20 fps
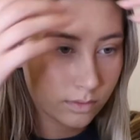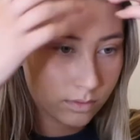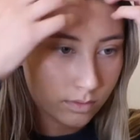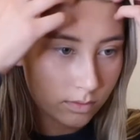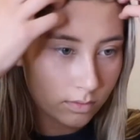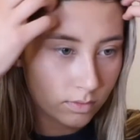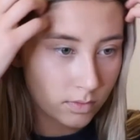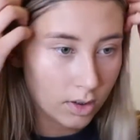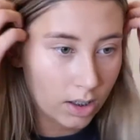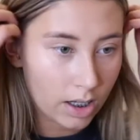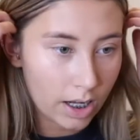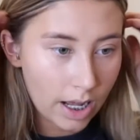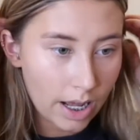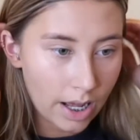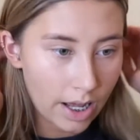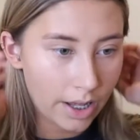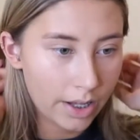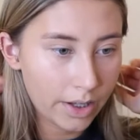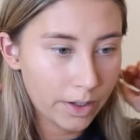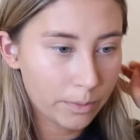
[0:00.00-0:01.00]

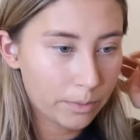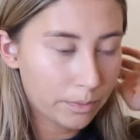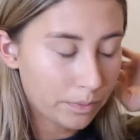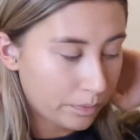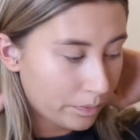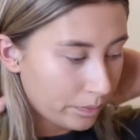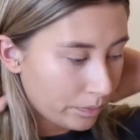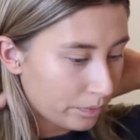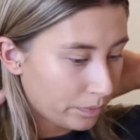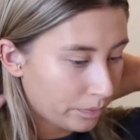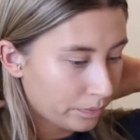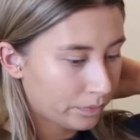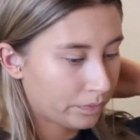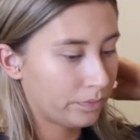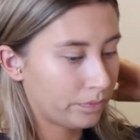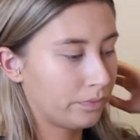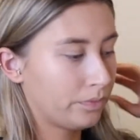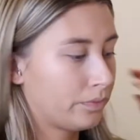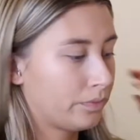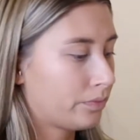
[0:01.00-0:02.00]
Okay.
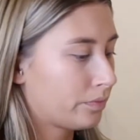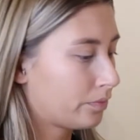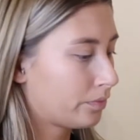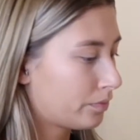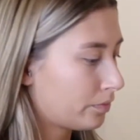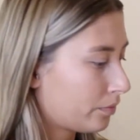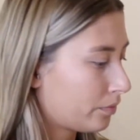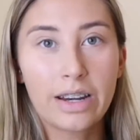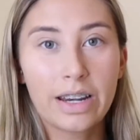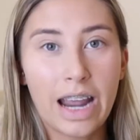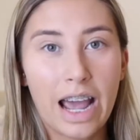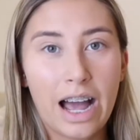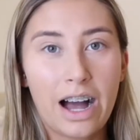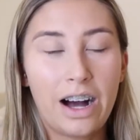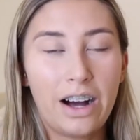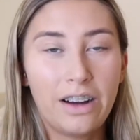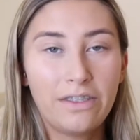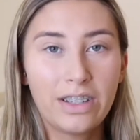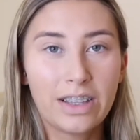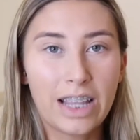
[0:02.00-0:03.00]
Now
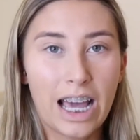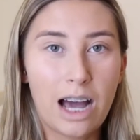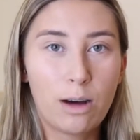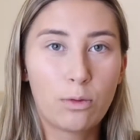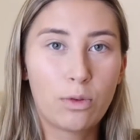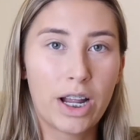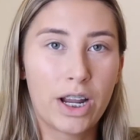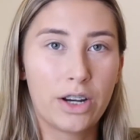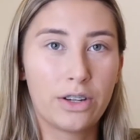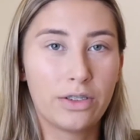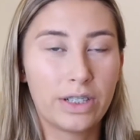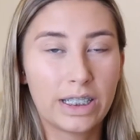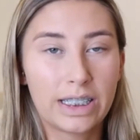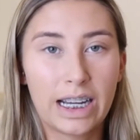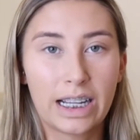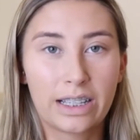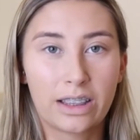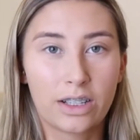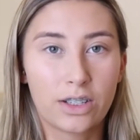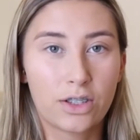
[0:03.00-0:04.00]
after that, what I do is
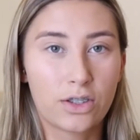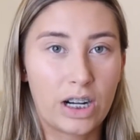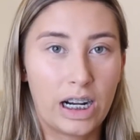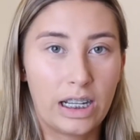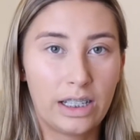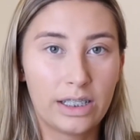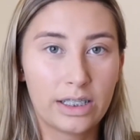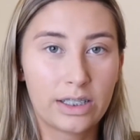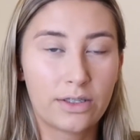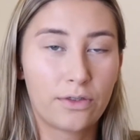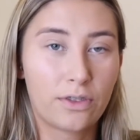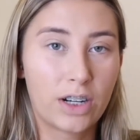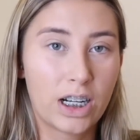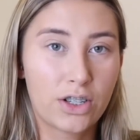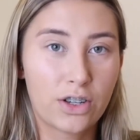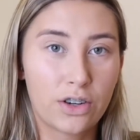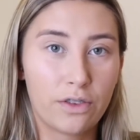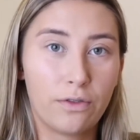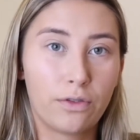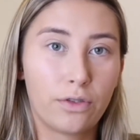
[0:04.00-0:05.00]
take the Australis Fresh
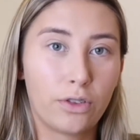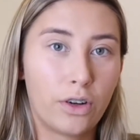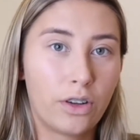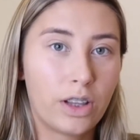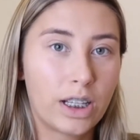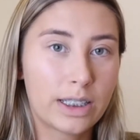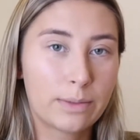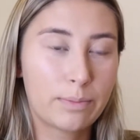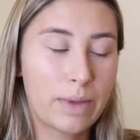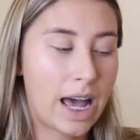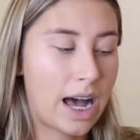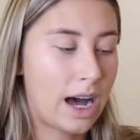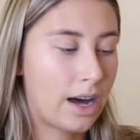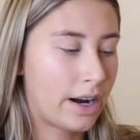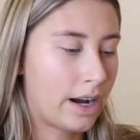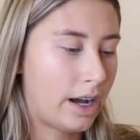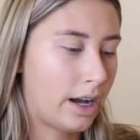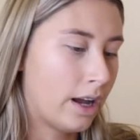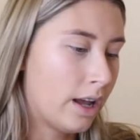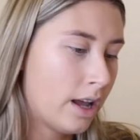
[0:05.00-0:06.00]
and Flawless
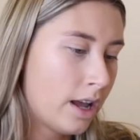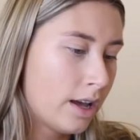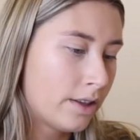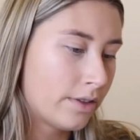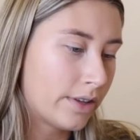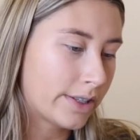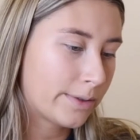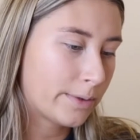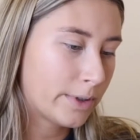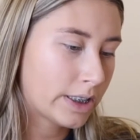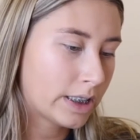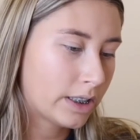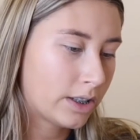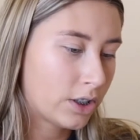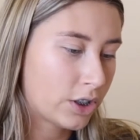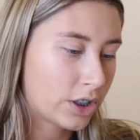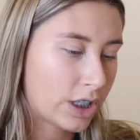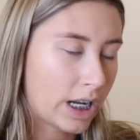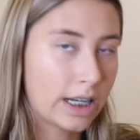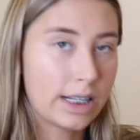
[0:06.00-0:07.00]
powder. This one's in the
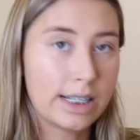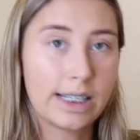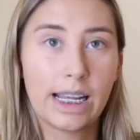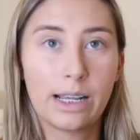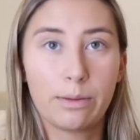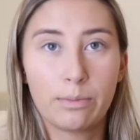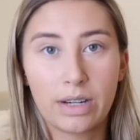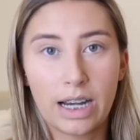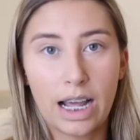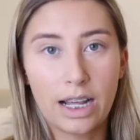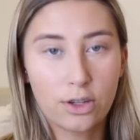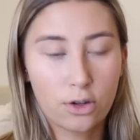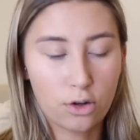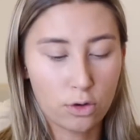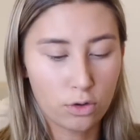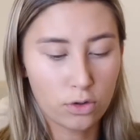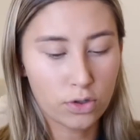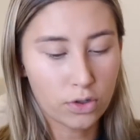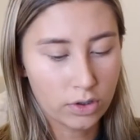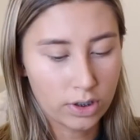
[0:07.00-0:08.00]
shade Deep
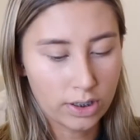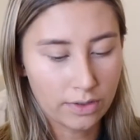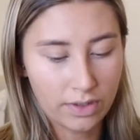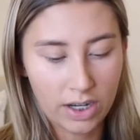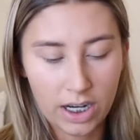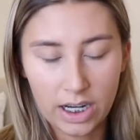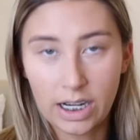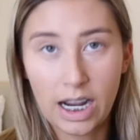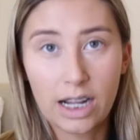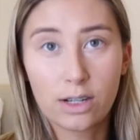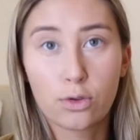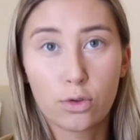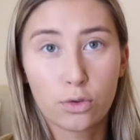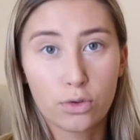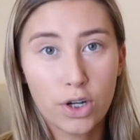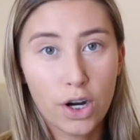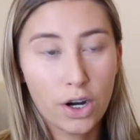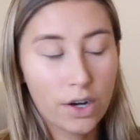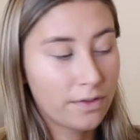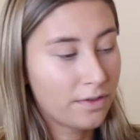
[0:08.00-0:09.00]
Natural, so it's a very natural
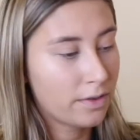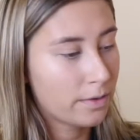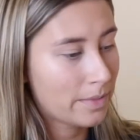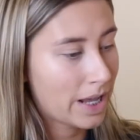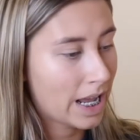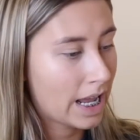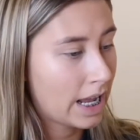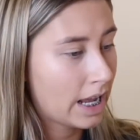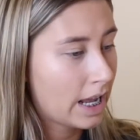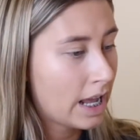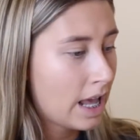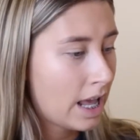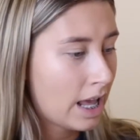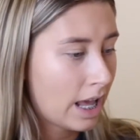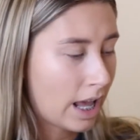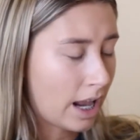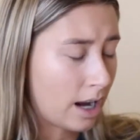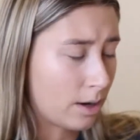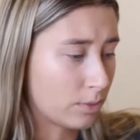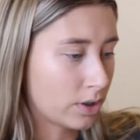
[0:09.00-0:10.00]
tone for me.
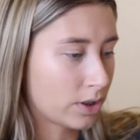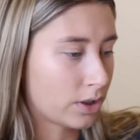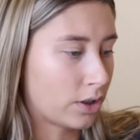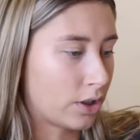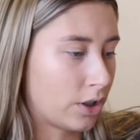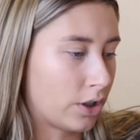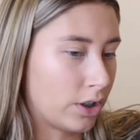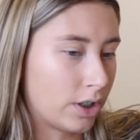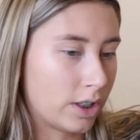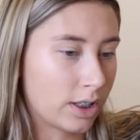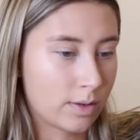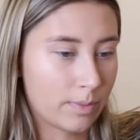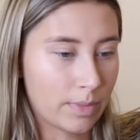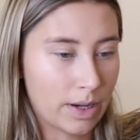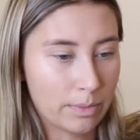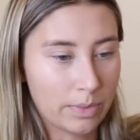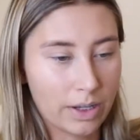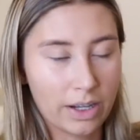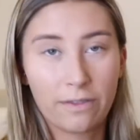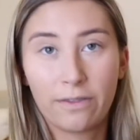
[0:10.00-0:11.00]
And I'm just going to use my
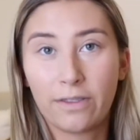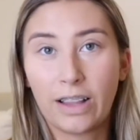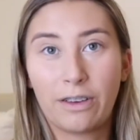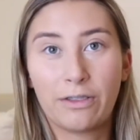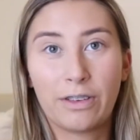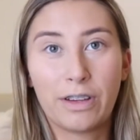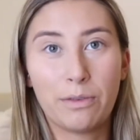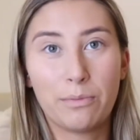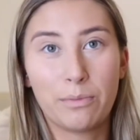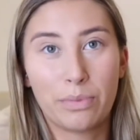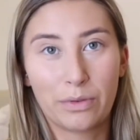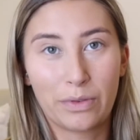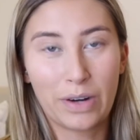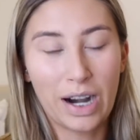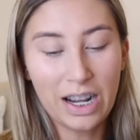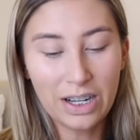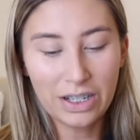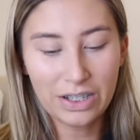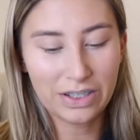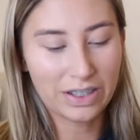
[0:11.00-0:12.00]
big fluffy
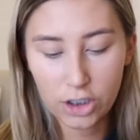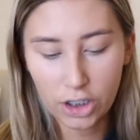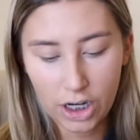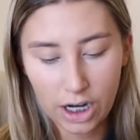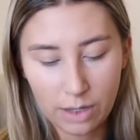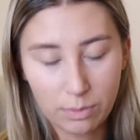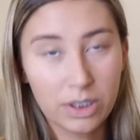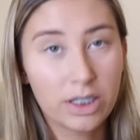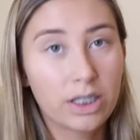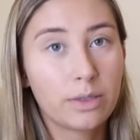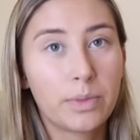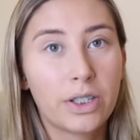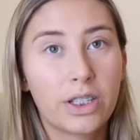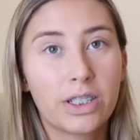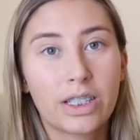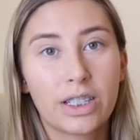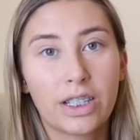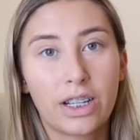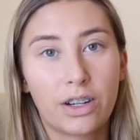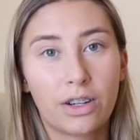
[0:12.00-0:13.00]
brush. So I'm just going to be
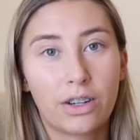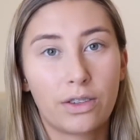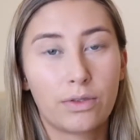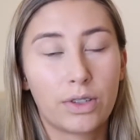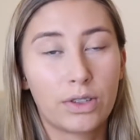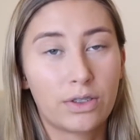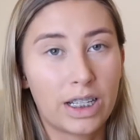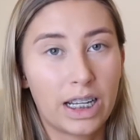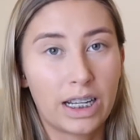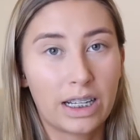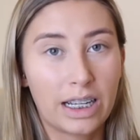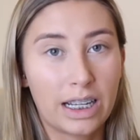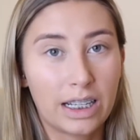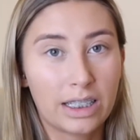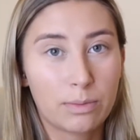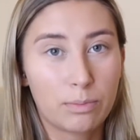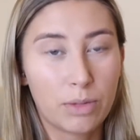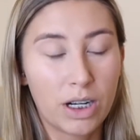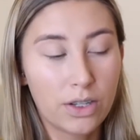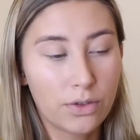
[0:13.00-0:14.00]
using a Real Techniques
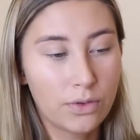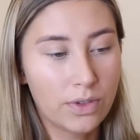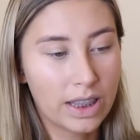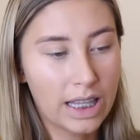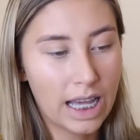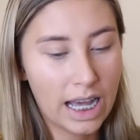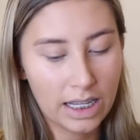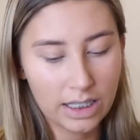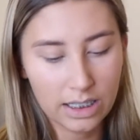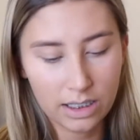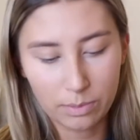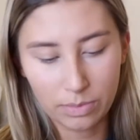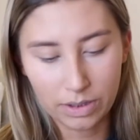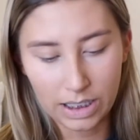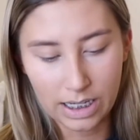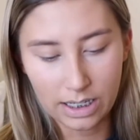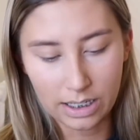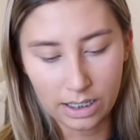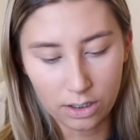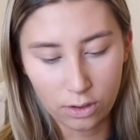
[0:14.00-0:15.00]
brush with that to
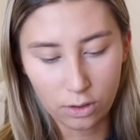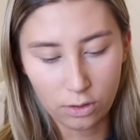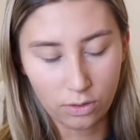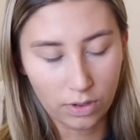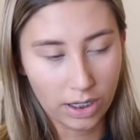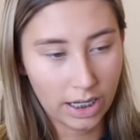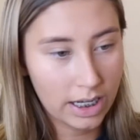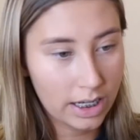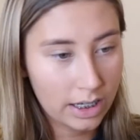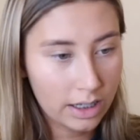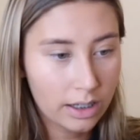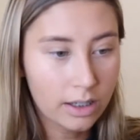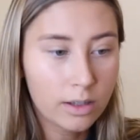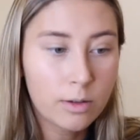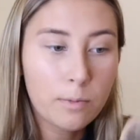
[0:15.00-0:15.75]
blend it all in.